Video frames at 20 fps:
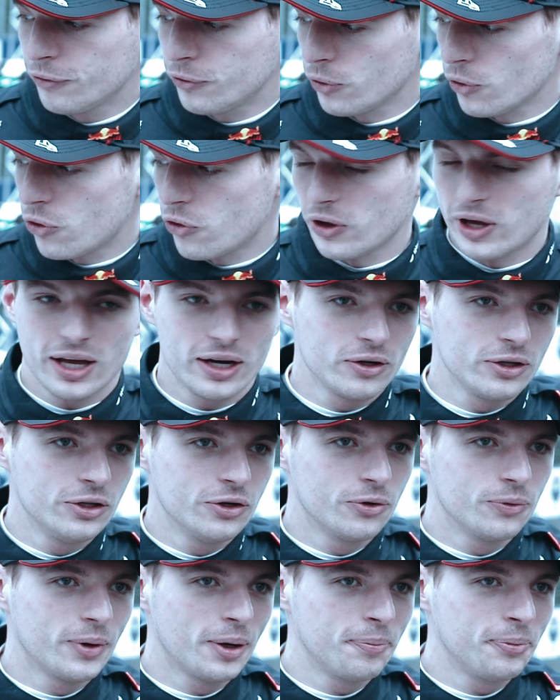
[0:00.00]
Verstappen was
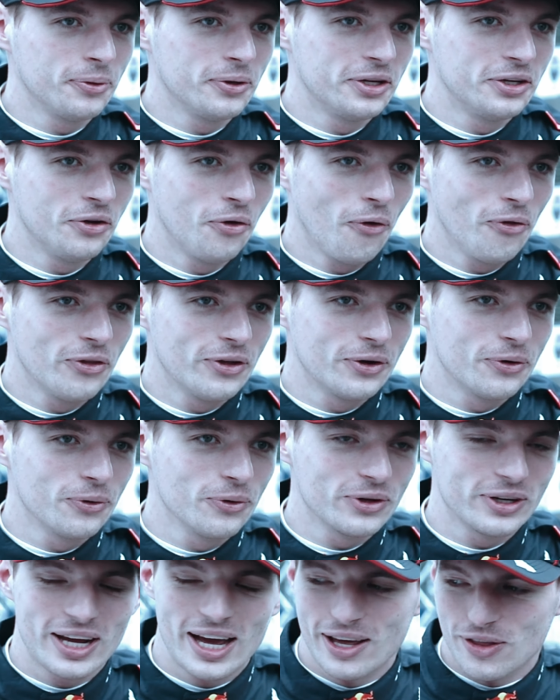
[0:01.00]
asked at the
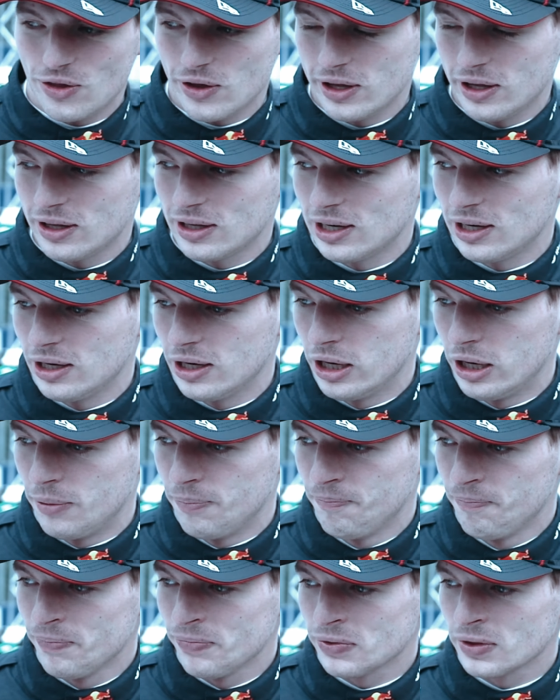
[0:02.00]
Japanese Grand Prix
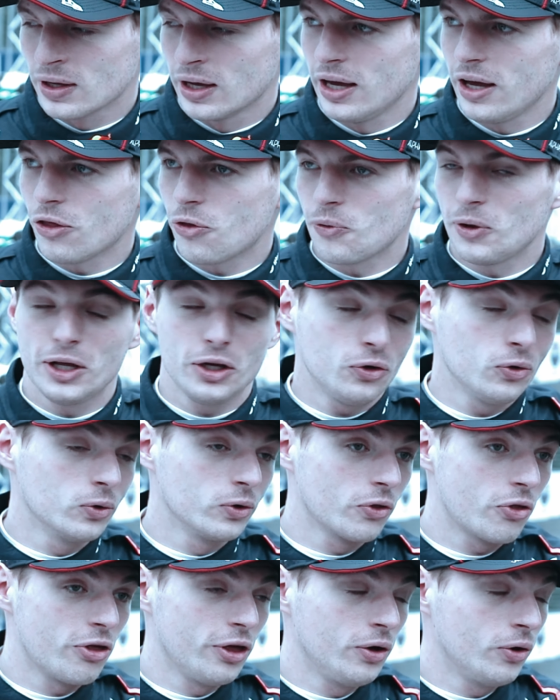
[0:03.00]
if it was the last
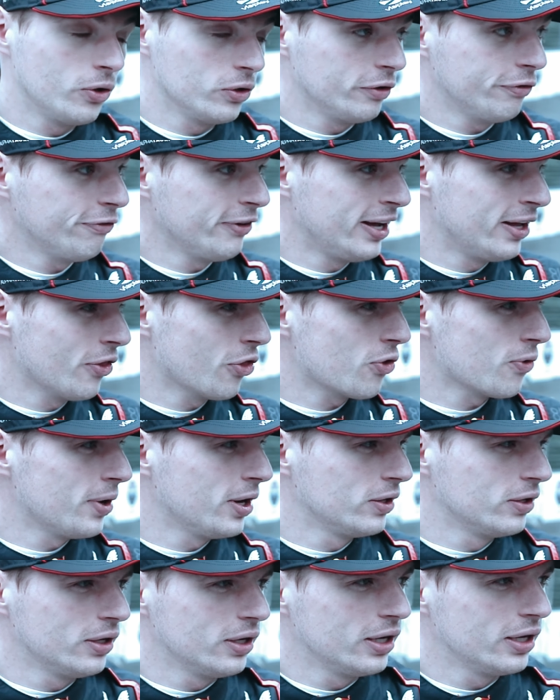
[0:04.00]
season where he would
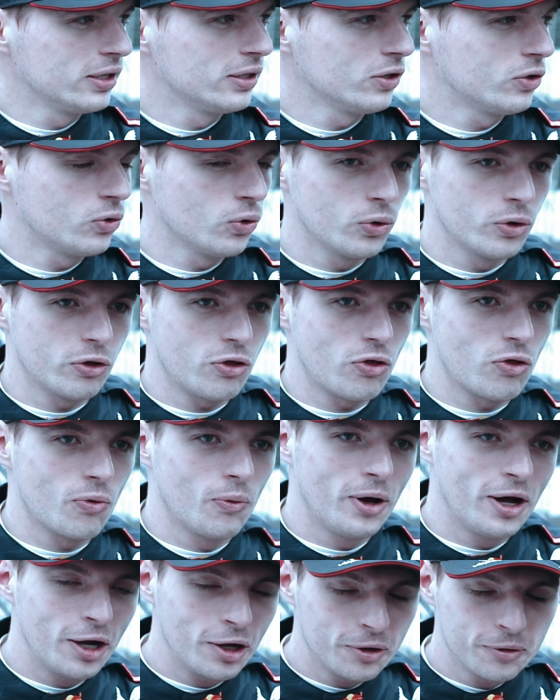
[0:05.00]
drive a Honda power
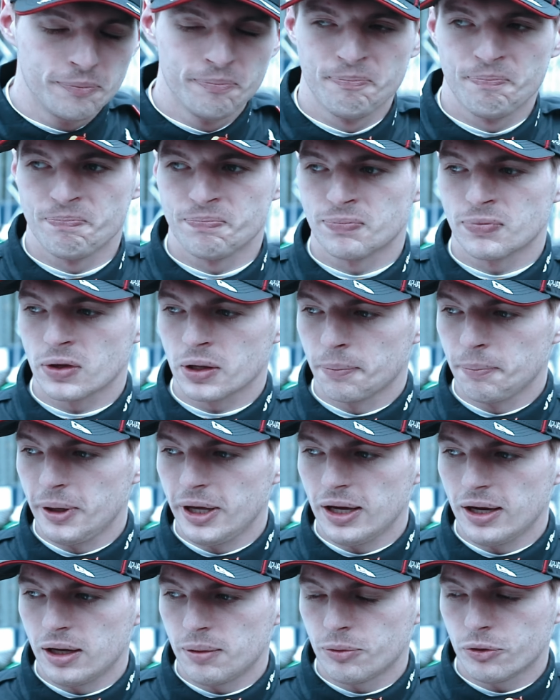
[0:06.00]
unit in
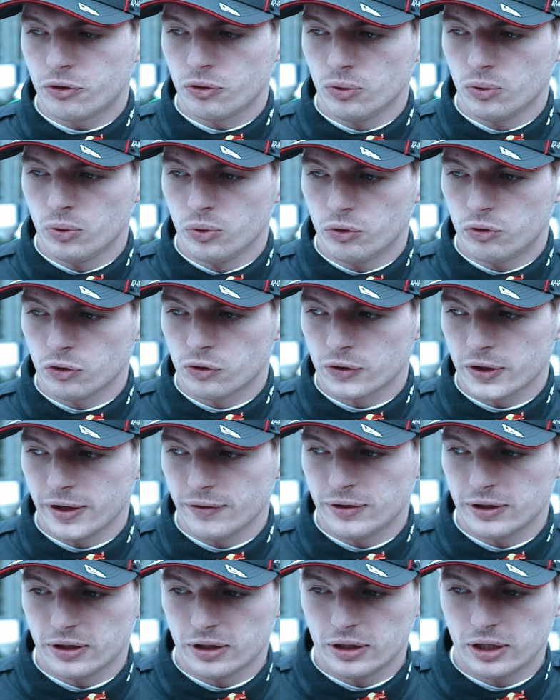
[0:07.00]
Japan. He
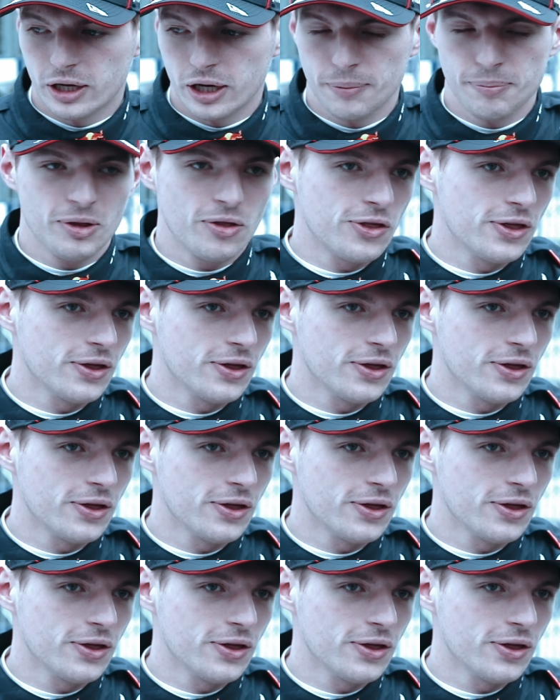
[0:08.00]
laughed and said,